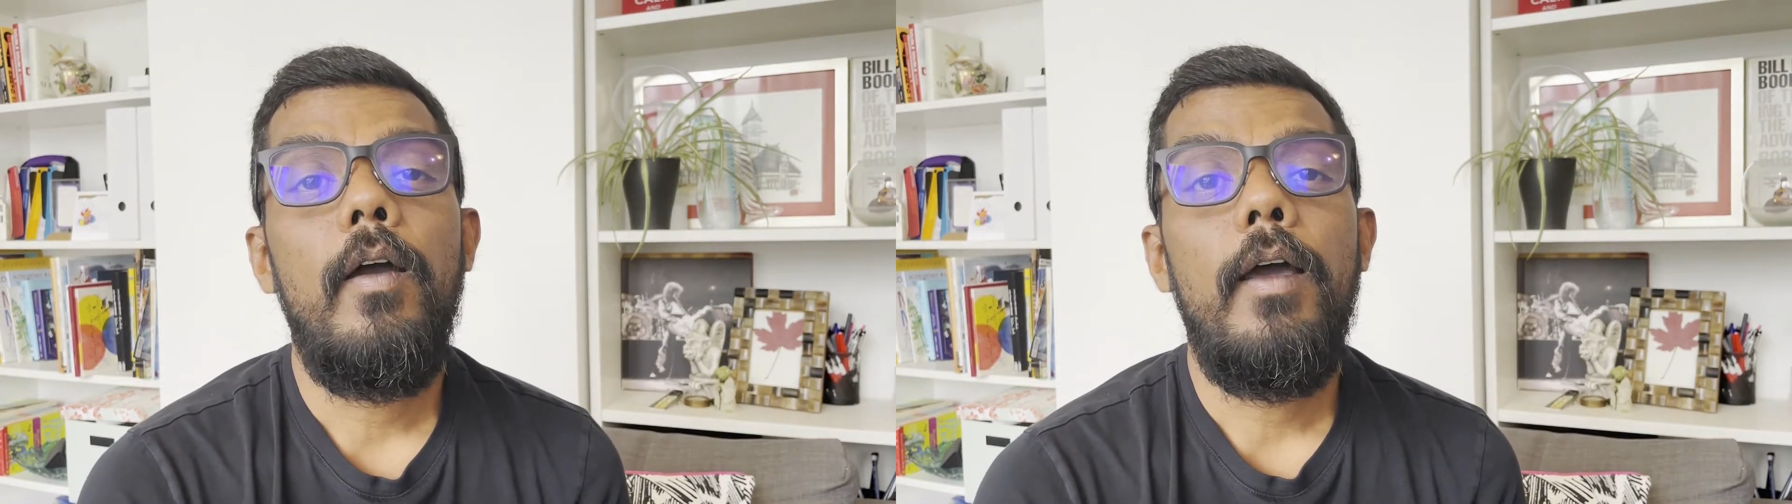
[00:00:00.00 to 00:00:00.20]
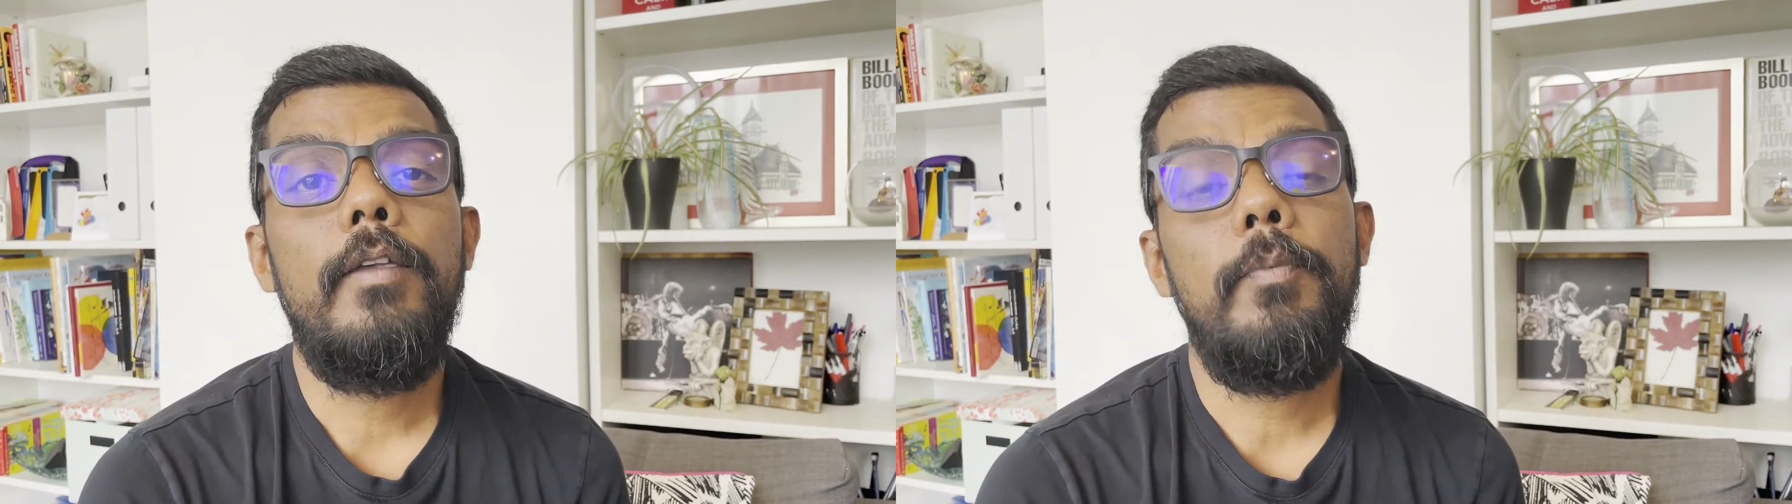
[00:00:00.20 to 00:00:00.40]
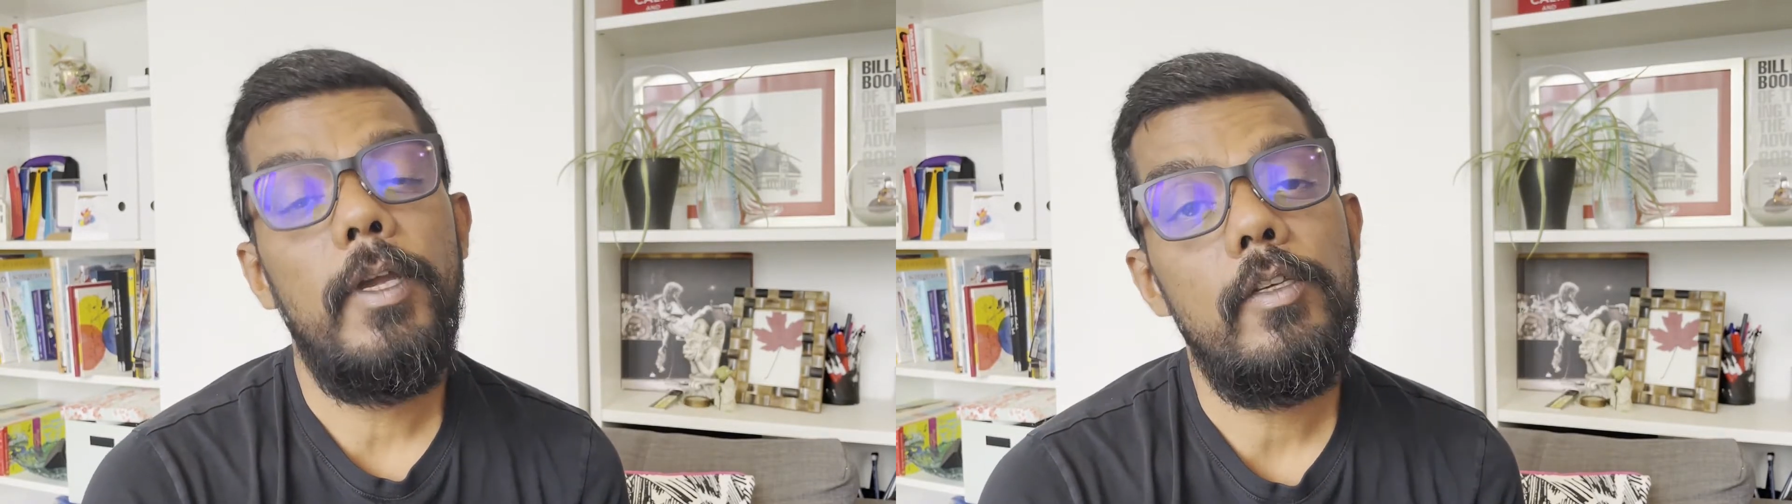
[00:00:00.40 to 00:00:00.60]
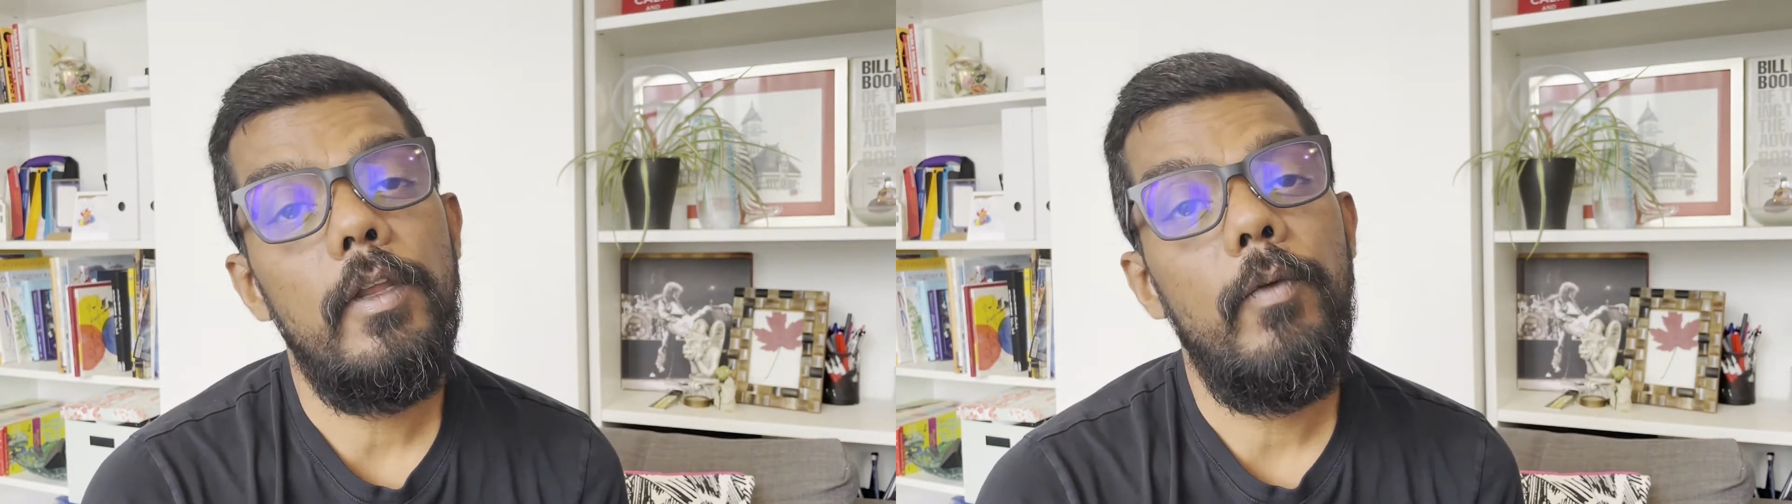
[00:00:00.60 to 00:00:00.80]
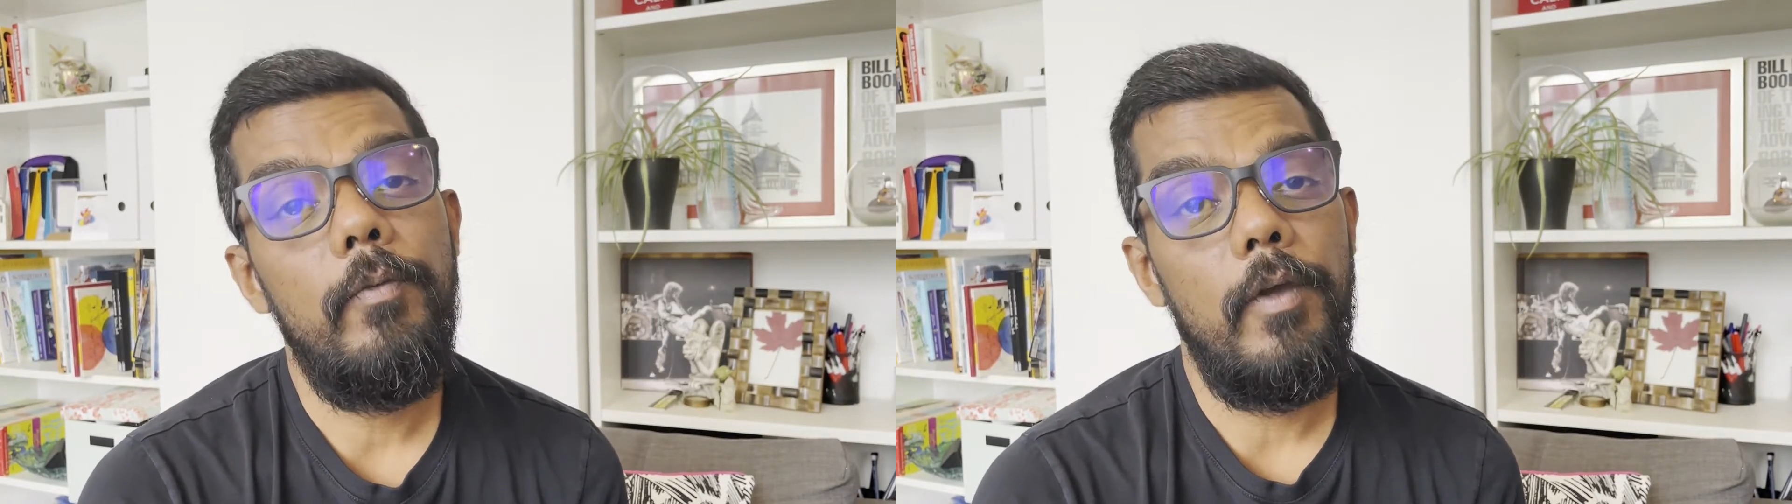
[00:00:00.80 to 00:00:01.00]
especially
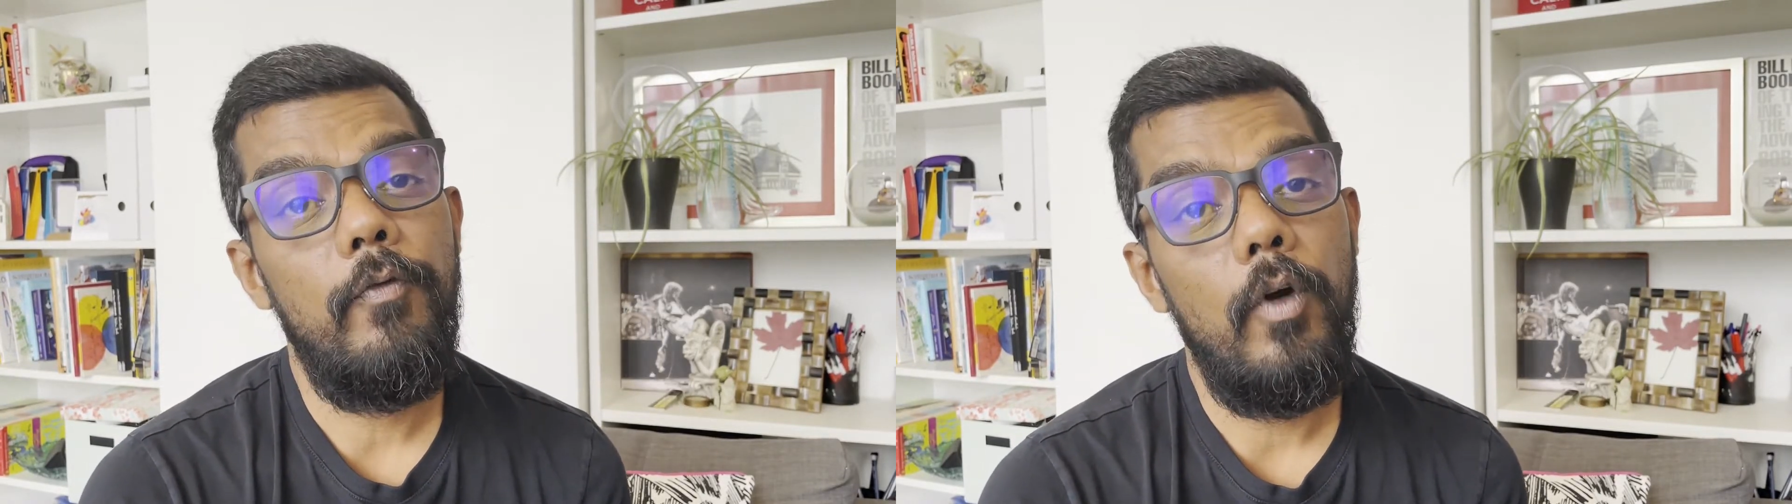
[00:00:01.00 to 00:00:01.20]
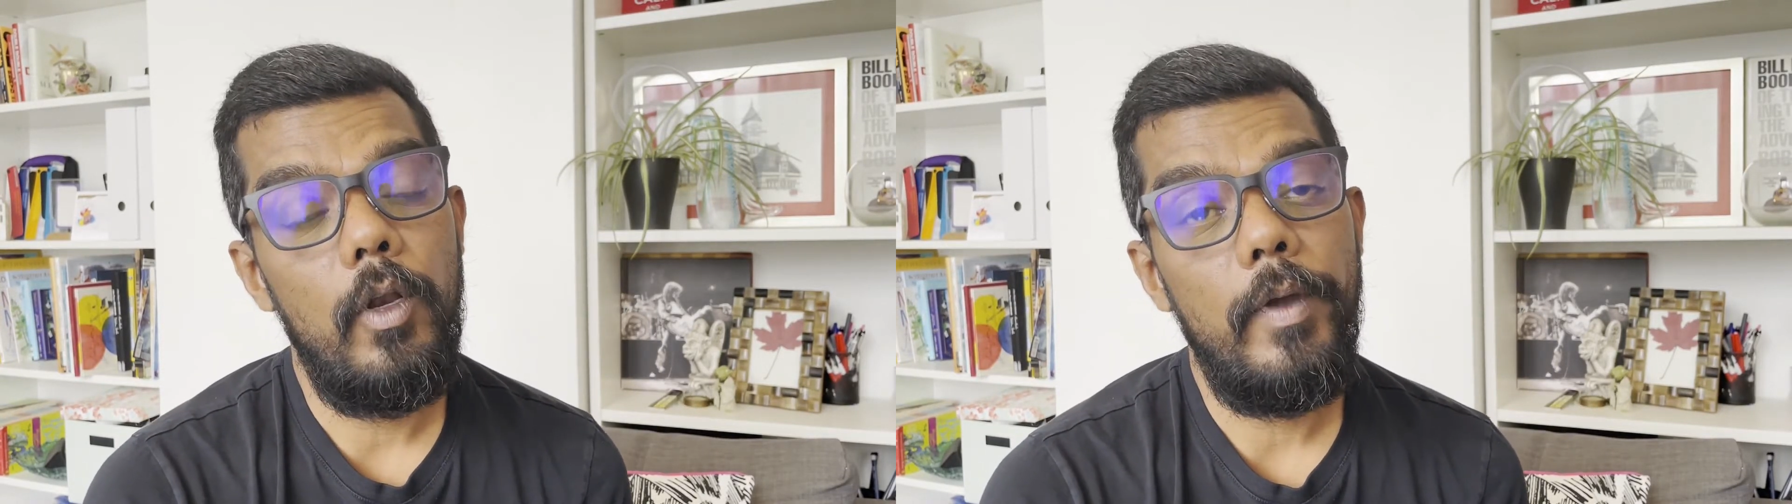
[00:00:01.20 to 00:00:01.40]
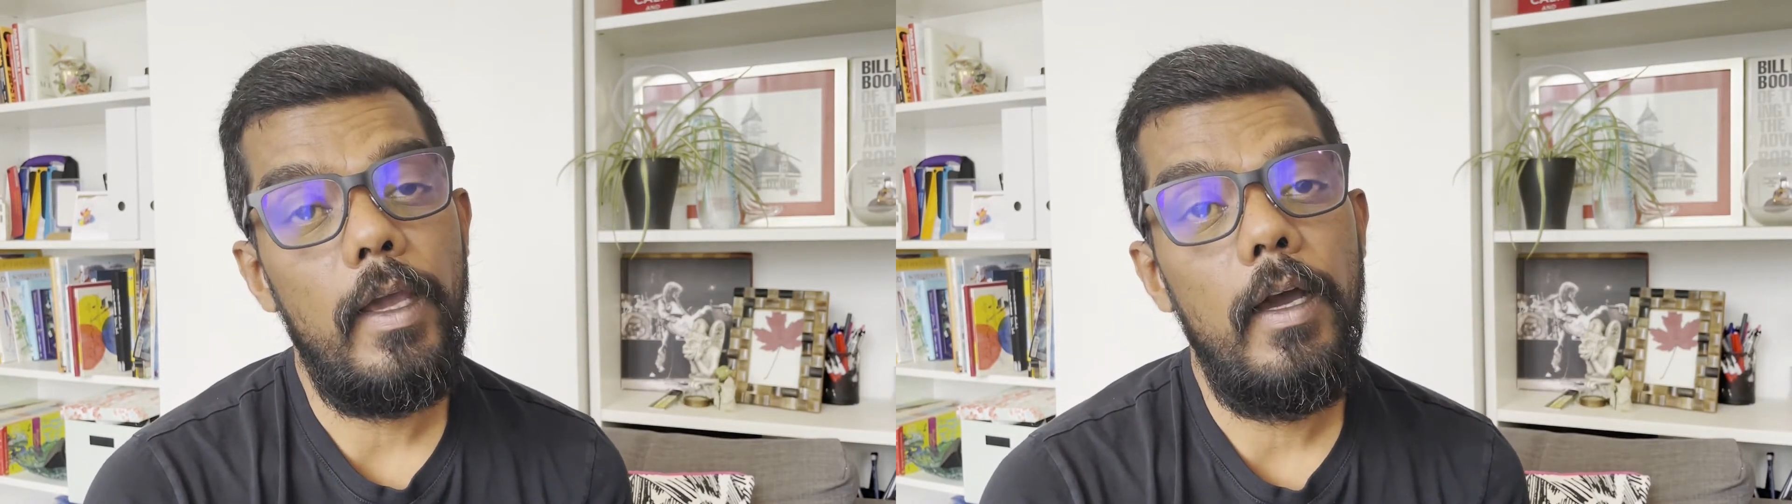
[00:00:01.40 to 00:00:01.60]
when we're following